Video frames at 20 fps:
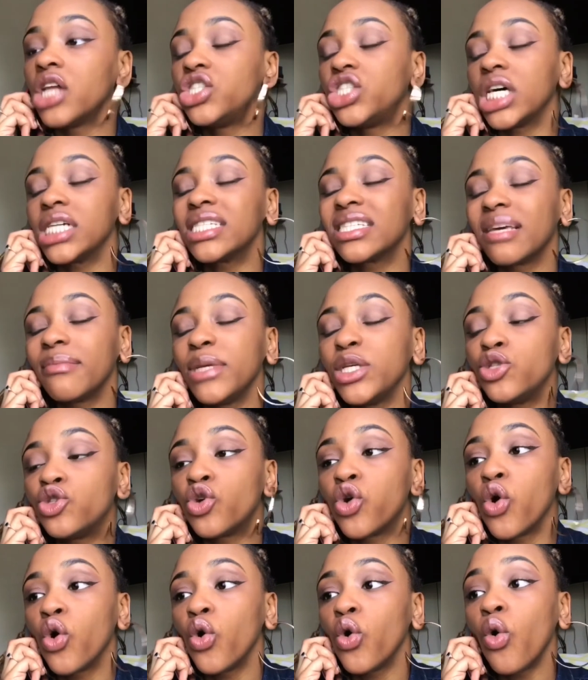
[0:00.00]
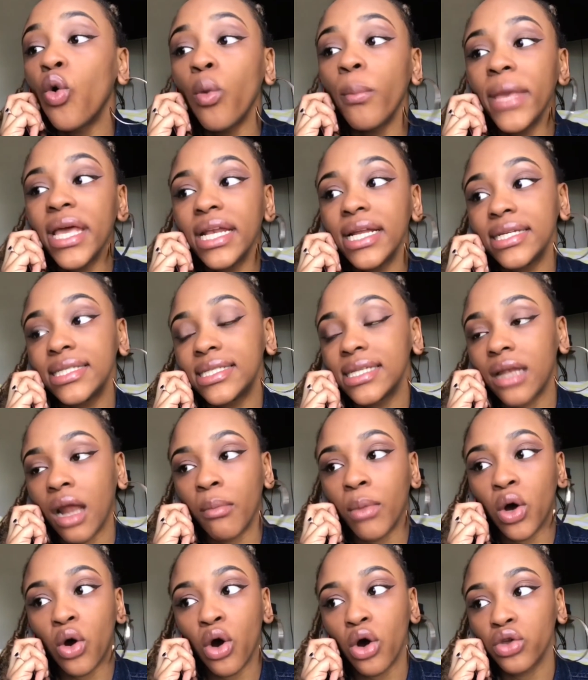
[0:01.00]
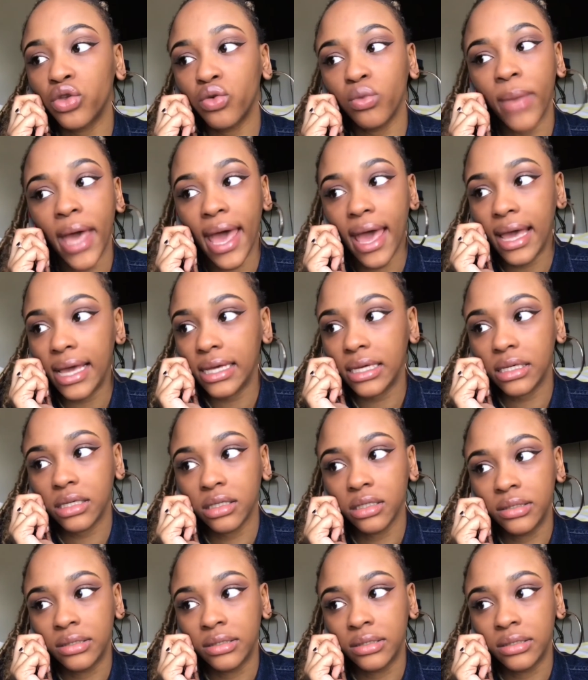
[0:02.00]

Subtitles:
Just give me 2 minutes and I'm gonna call you back.